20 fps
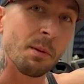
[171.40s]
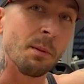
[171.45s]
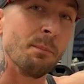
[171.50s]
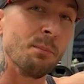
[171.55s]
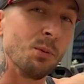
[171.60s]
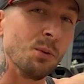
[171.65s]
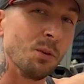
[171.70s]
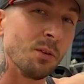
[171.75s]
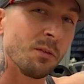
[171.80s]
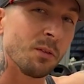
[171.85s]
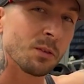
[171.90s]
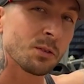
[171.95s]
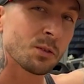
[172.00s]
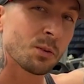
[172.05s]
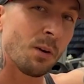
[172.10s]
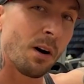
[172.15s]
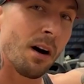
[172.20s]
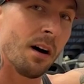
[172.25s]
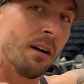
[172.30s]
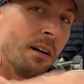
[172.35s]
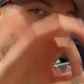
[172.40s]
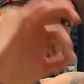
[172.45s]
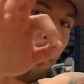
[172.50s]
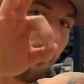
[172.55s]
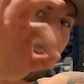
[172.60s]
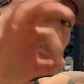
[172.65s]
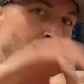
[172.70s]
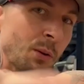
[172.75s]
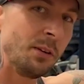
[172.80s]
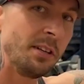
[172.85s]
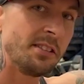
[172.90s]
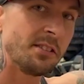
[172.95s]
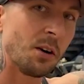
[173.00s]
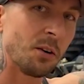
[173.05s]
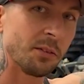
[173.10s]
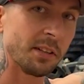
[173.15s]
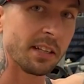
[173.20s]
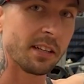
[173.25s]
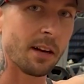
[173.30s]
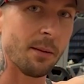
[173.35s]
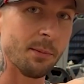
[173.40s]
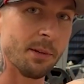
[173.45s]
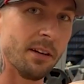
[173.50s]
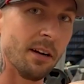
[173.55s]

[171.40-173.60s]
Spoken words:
a beautiful squat. Beauty's only coming